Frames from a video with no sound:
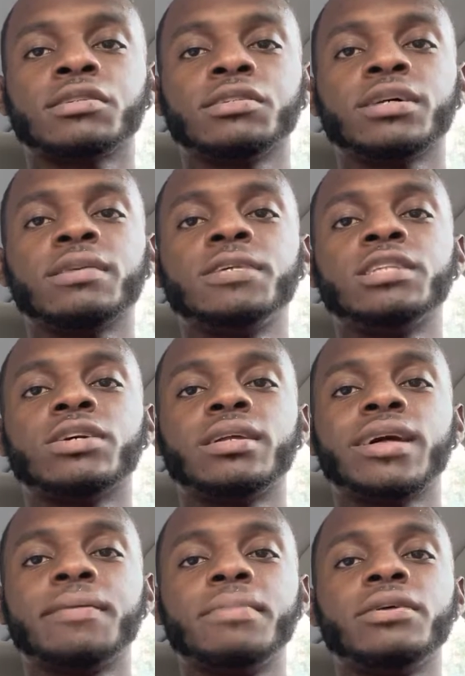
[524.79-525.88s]
Because you got to be trying
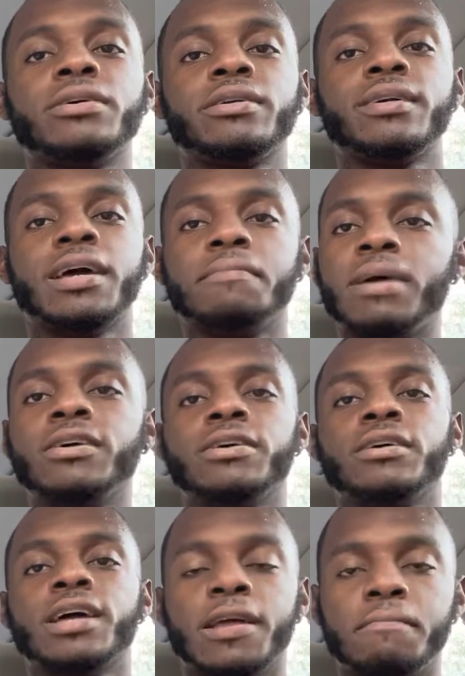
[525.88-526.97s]
to get better and better
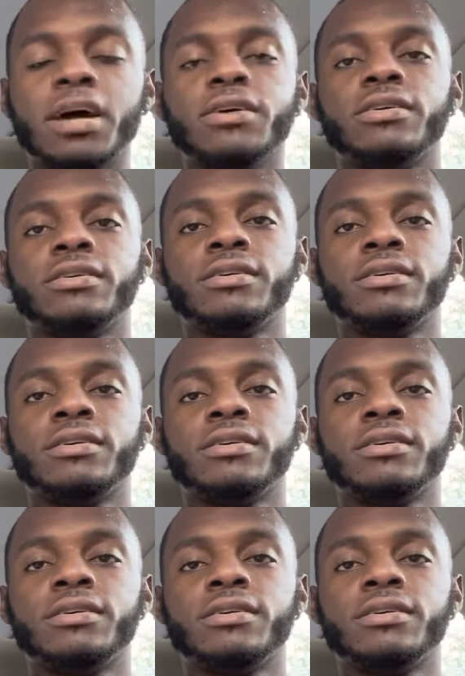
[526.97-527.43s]
and better.